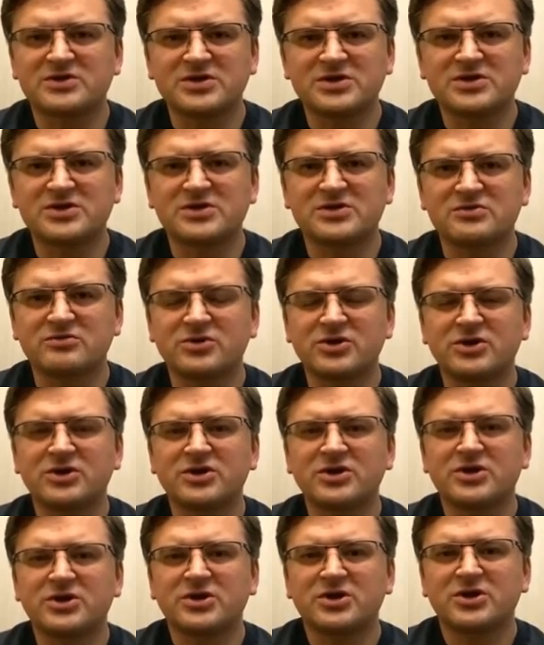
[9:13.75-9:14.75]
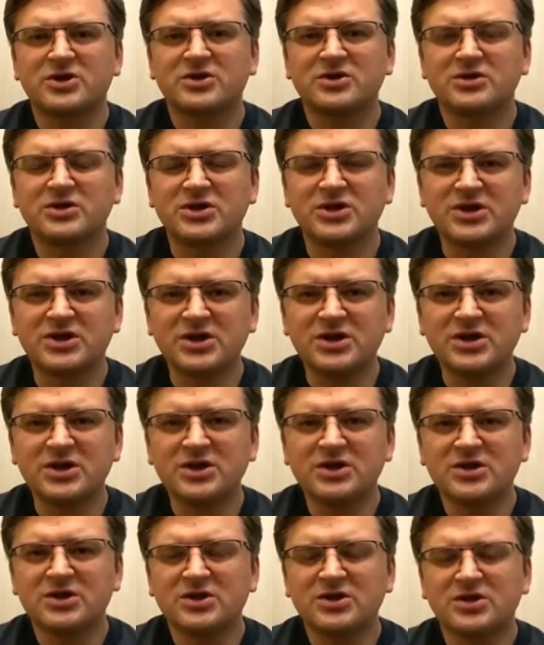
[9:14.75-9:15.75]
This is really the
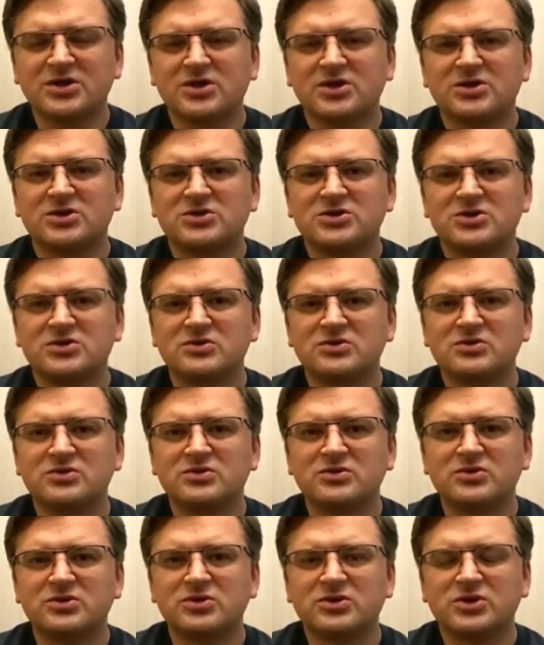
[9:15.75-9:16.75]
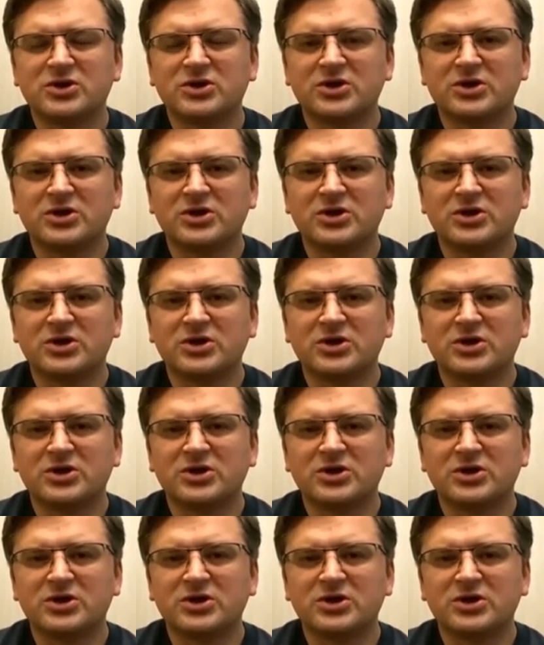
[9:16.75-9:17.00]
key to